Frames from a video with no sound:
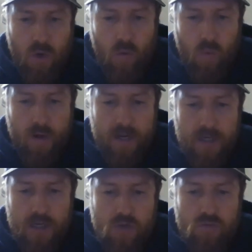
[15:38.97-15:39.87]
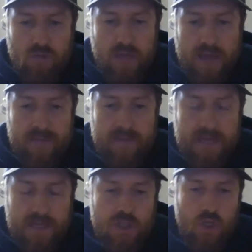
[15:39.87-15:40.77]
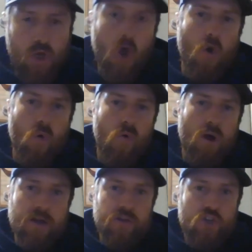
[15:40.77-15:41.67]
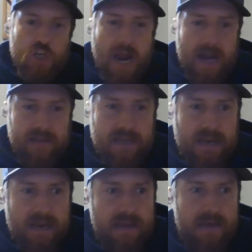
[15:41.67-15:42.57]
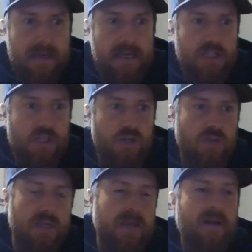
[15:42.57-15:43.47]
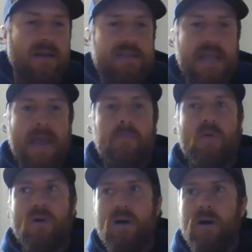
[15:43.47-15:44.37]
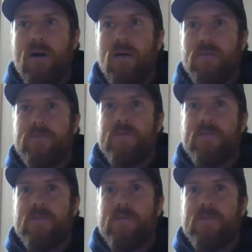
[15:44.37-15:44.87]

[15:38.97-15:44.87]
when you let things go unchecked. And he's using an example of